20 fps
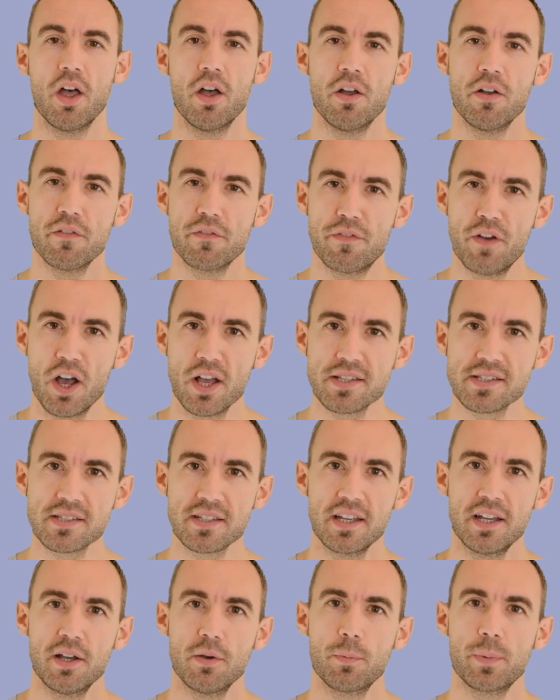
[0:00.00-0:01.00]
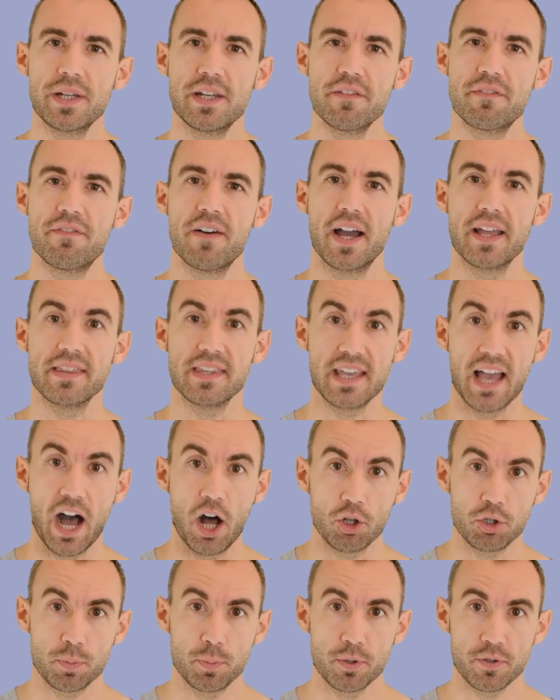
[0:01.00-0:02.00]
First, we define the
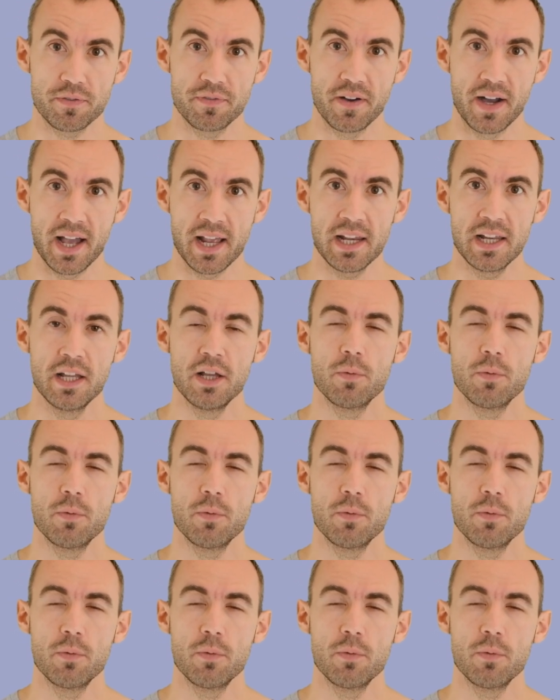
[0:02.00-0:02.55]
output file